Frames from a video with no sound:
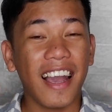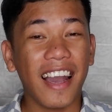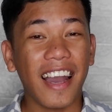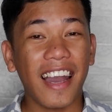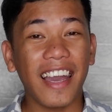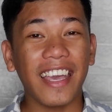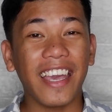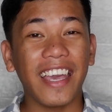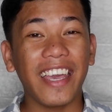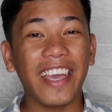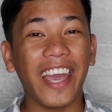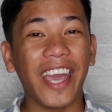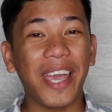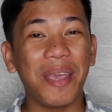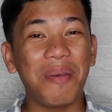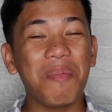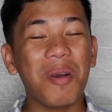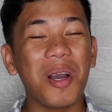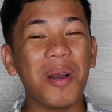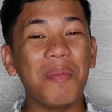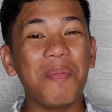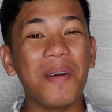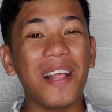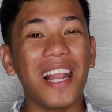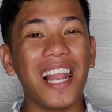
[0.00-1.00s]
Hi
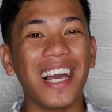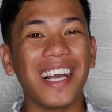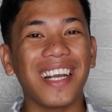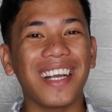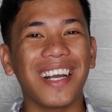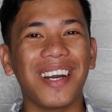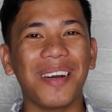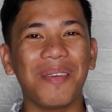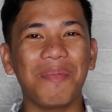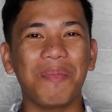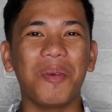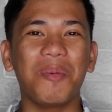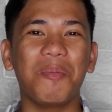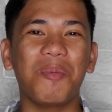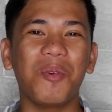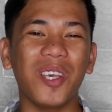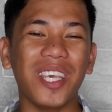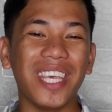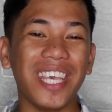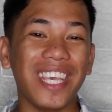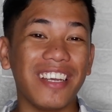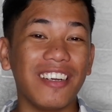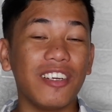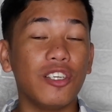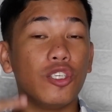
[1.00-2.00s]
mga Palangga,
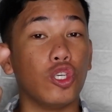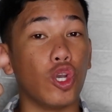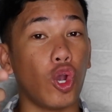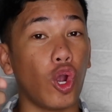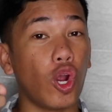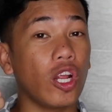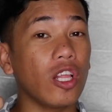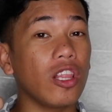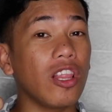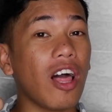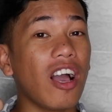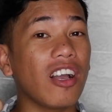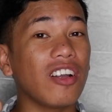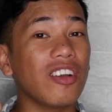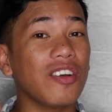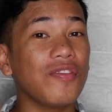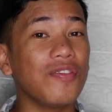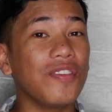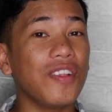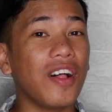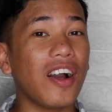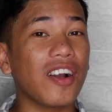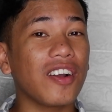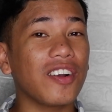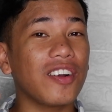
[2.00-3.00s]
Viboy here, your Palangga
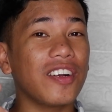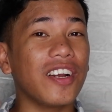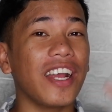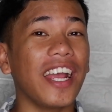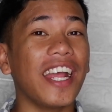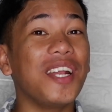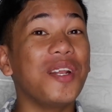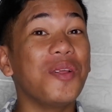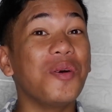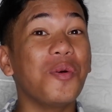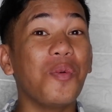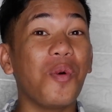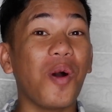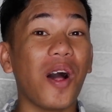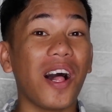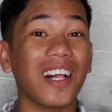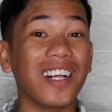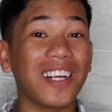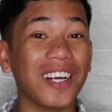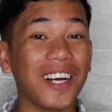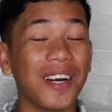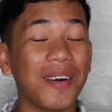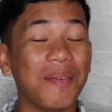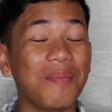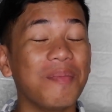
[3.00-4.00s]
vlogger, and
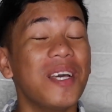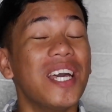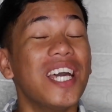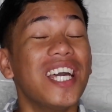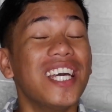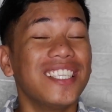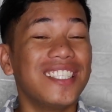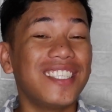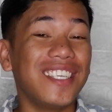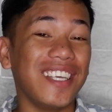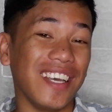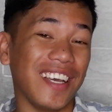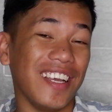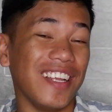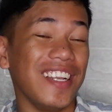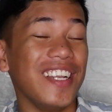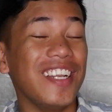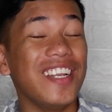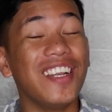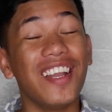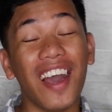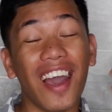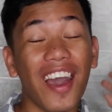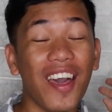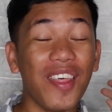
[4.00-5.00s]
welcome to
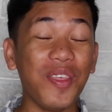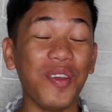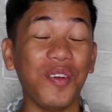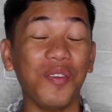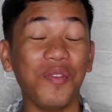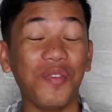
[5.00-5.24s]
another